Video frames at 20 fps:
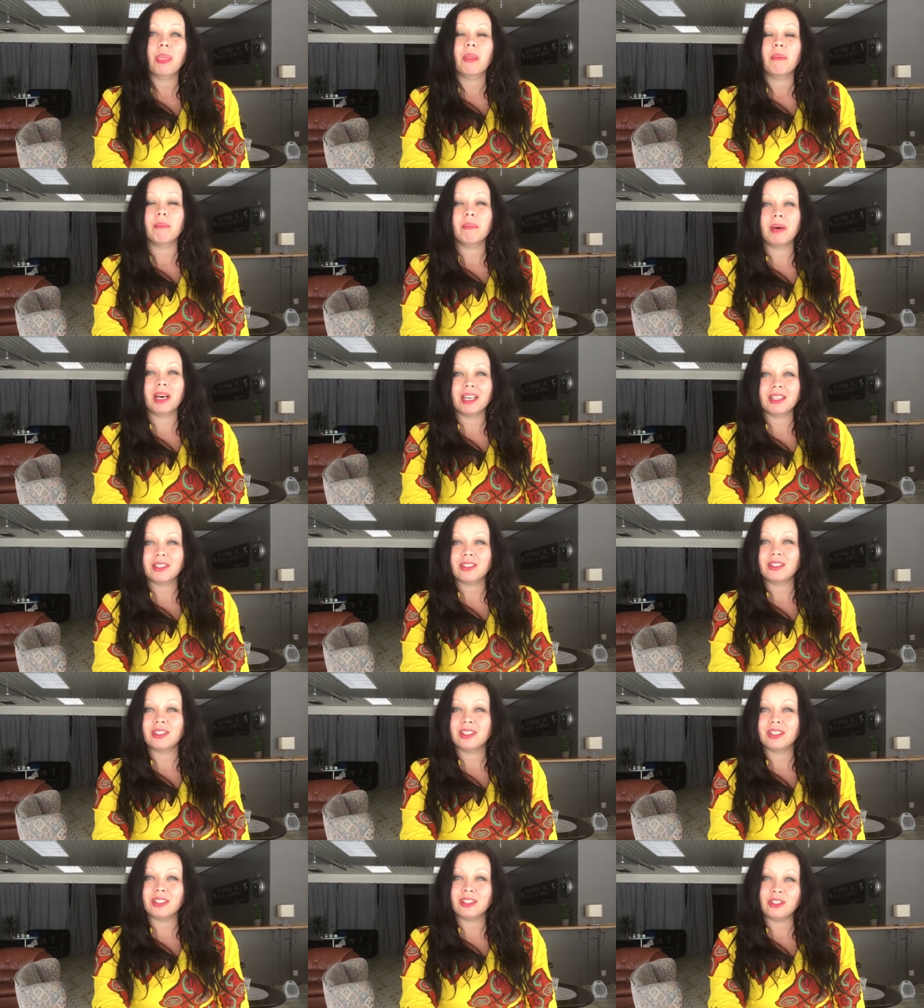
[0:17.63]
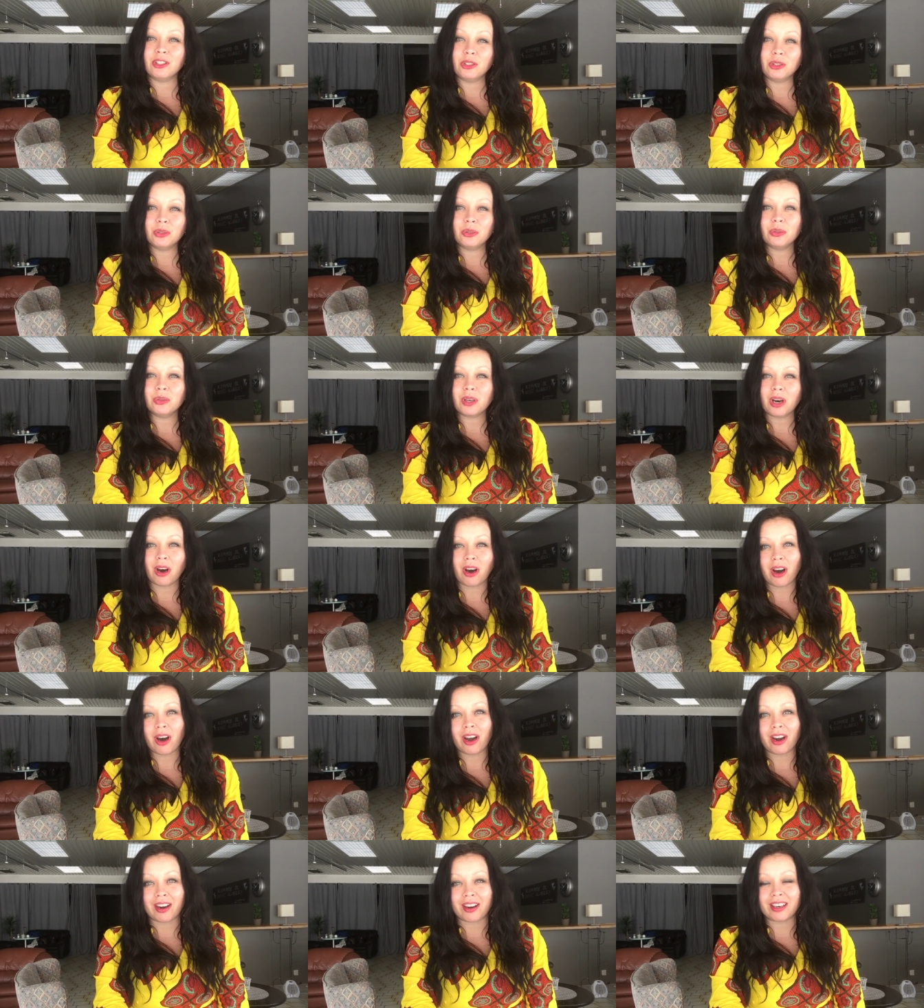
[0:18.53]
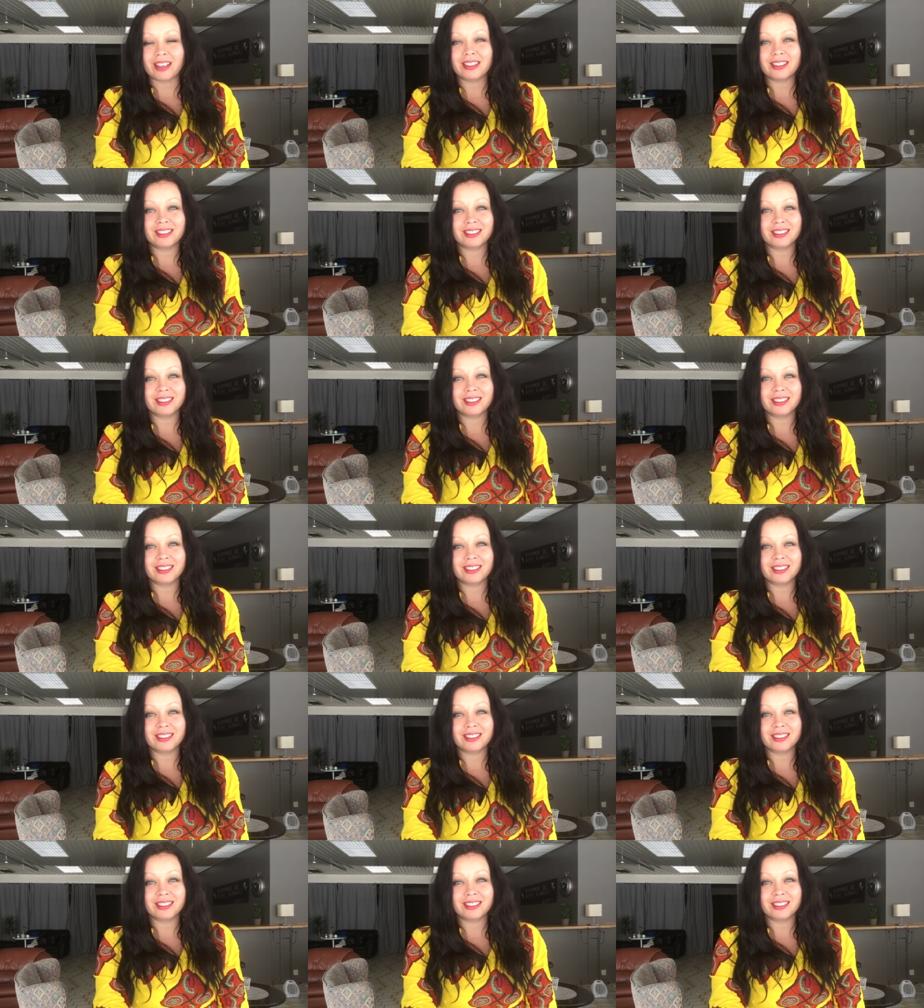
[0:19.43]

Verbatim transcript: but you are